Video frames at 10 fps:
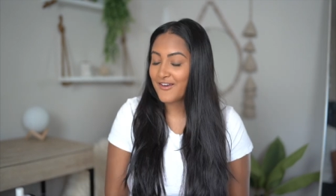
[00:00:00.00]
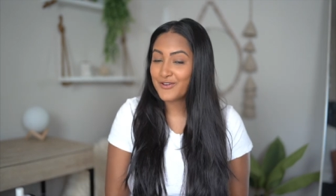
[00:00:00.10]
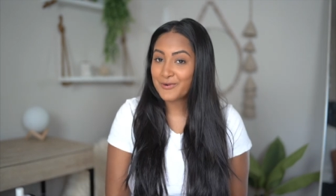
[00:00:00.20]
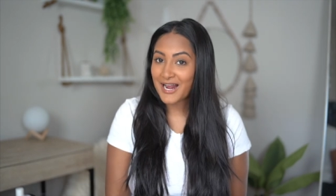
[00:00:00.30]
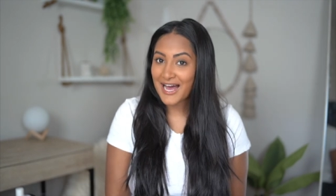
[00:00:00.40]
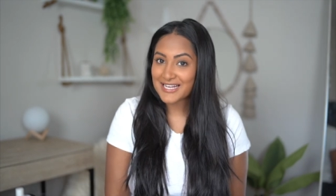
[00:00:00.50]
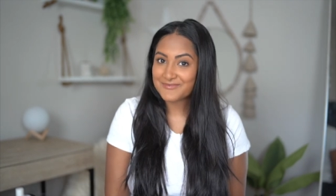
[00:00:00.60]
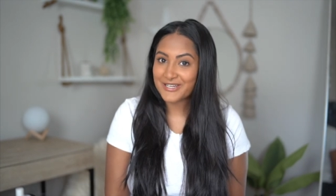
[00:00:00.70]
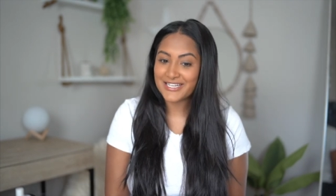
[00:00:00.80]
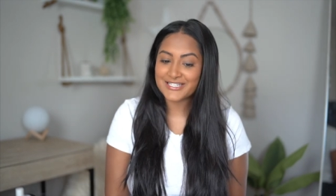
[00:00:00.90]
If you were to ask
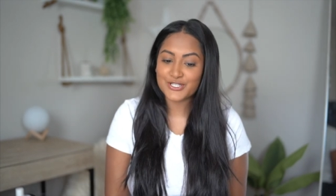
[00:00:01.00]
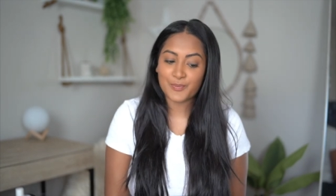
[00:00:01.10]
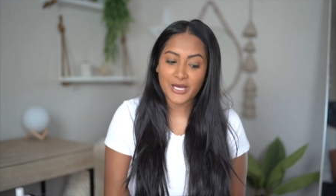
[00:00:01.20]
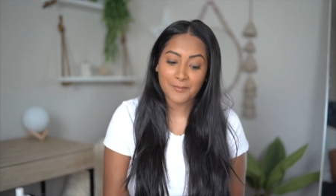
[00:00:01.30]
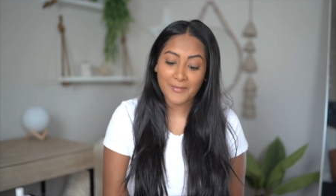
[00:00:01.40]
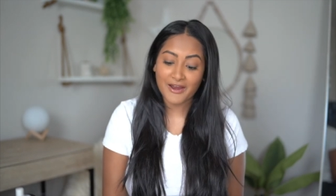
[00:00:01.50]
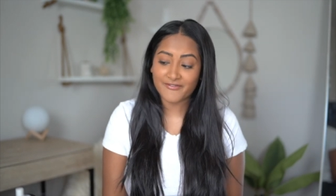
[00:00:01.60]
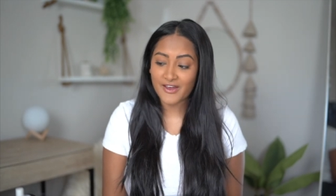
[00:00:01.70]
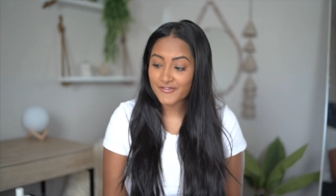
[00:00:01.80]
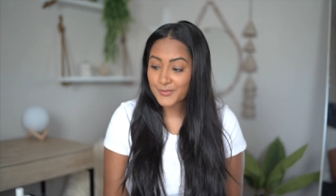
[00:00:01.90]
me to pick my
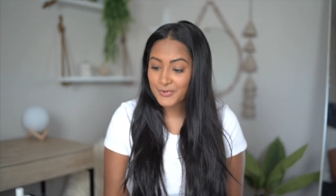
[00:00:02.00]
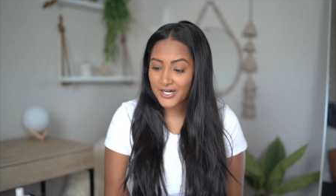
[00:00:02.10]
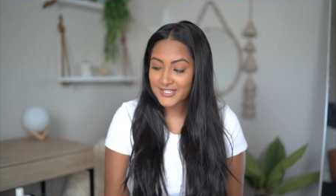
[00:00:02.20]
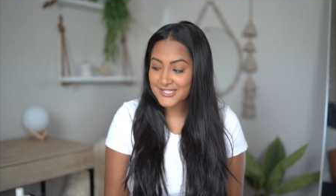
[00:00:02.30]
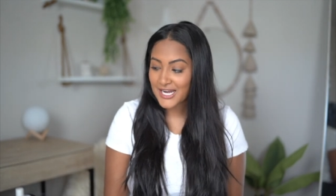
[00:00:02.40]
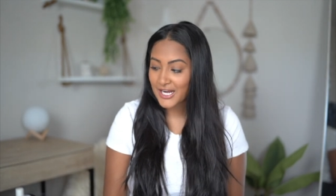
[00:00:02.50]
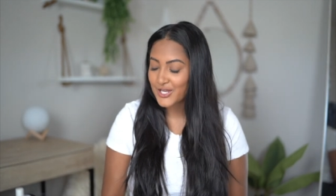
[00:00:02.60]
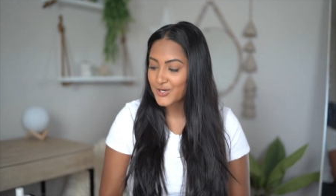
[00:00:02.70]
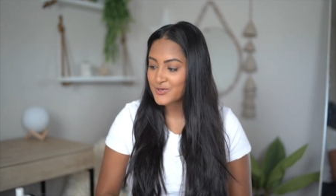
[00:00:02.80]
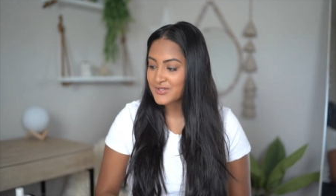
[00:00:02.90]
favorite products that I
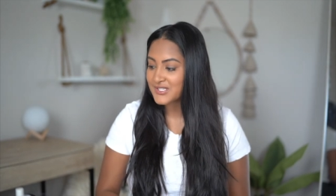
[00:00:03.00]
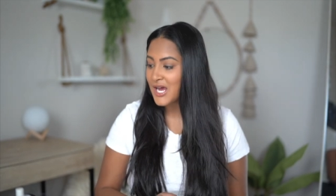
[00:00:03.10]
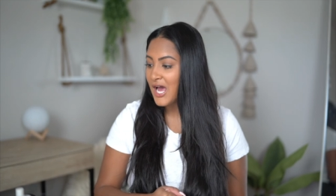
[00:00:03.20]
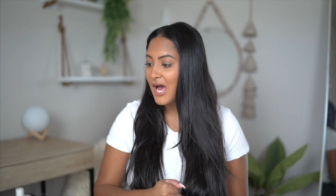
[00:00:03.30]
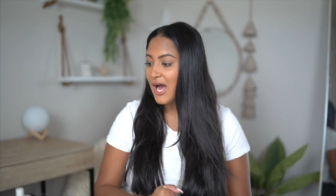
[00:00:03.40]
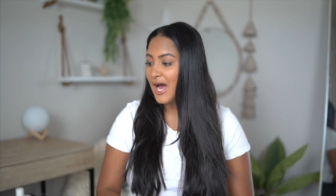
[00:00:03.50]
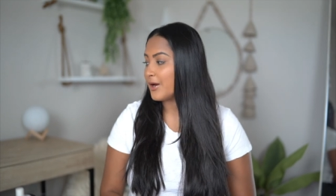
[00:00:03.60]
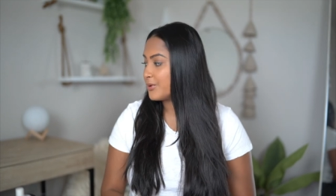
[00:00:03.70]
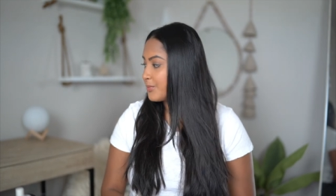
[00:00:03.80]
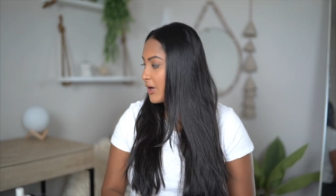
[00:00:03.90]
used,
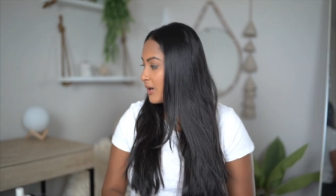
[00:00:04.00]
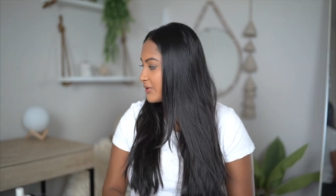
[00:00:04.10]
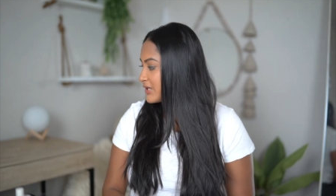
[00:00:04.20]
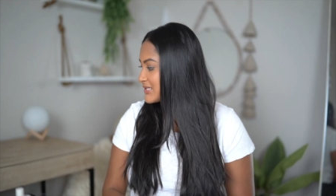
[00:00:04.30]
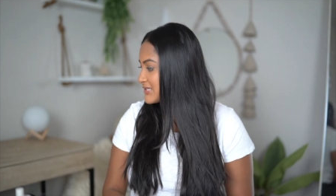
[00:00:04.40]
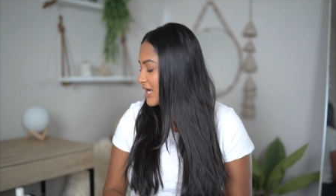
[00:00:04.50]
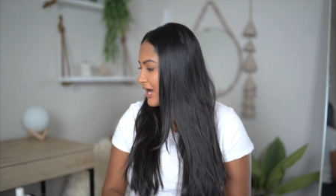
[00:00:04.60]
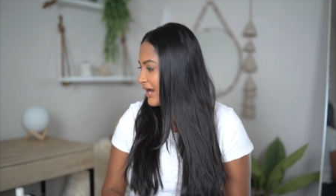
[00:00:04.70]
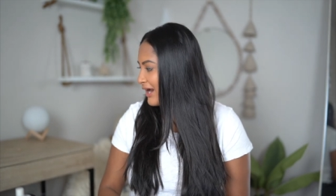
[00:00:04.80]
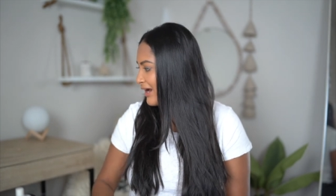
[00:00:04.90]
I would probably
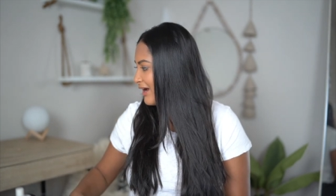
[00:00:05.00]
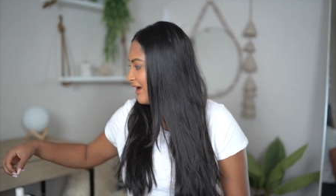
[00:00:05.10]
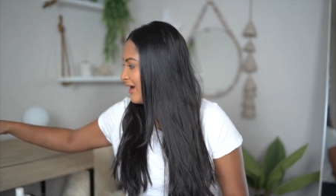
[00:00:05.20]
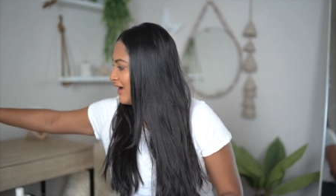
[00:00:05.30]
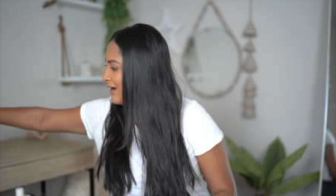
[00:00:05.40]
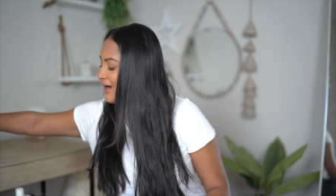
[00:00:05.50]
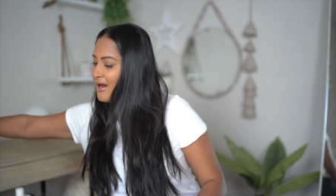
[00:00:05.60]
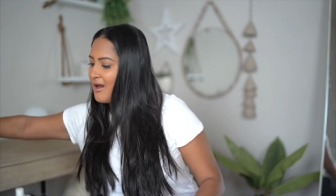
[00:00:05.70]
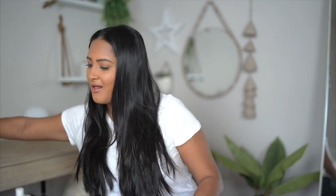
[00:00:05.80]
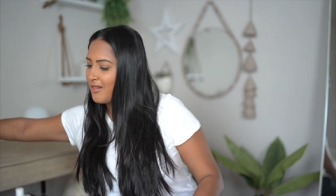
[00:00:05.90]
say,
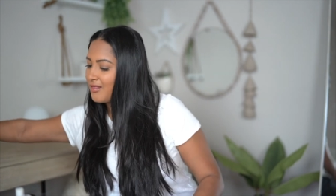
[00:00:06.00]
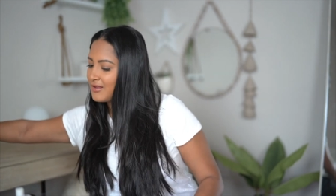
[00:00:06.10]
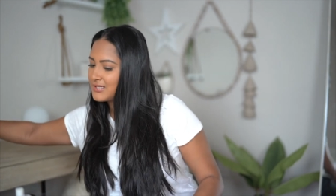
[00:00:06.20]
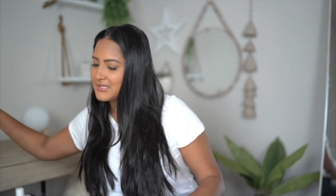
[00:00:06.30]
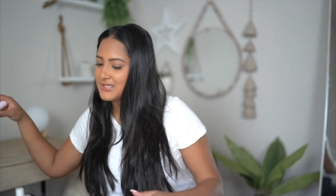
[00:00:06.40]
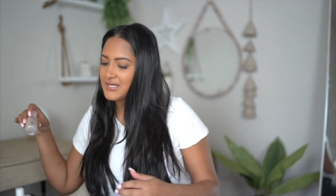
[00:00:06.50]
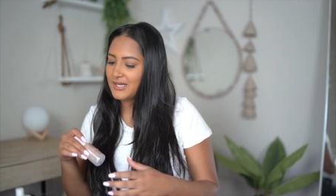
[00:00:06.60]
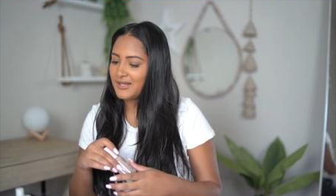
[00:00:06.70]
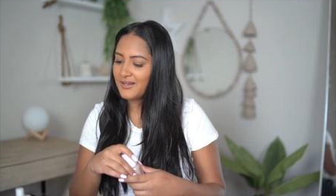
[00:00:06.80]
let's see.